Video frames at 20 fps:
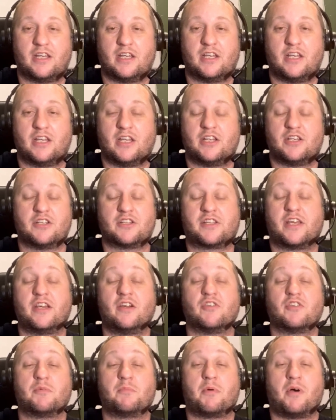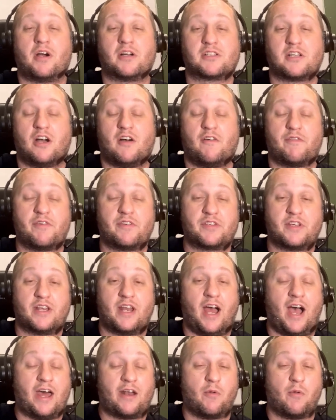it just kills the box office, and
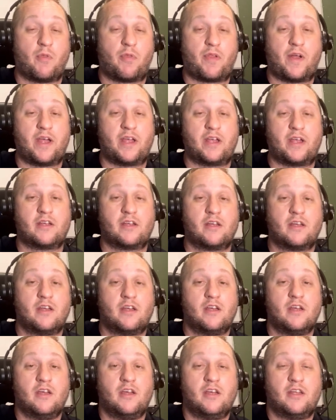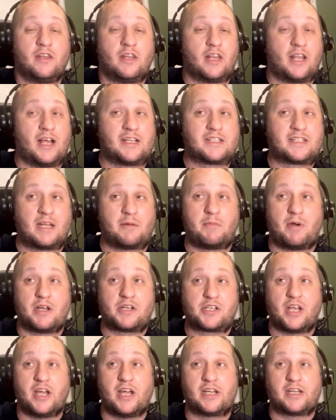I don't think the last time I
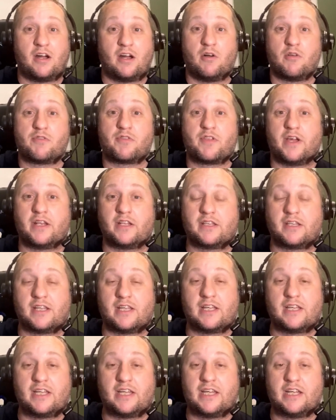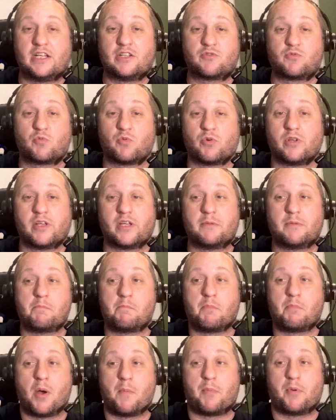checked, I don't think that it's really
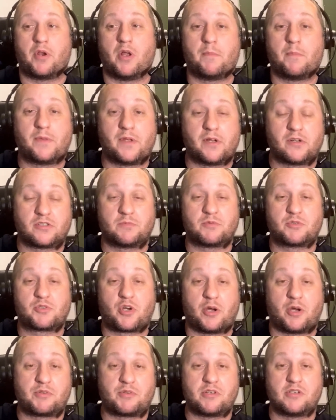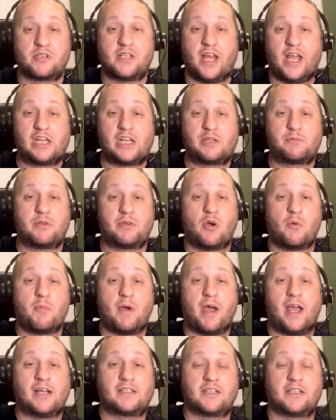bumping up their subscriptions to HBO
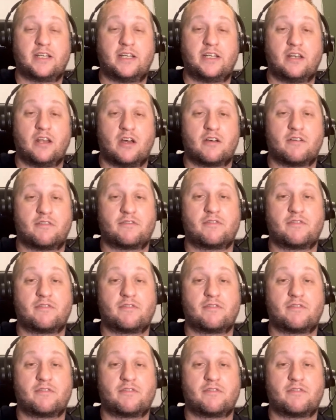Max enough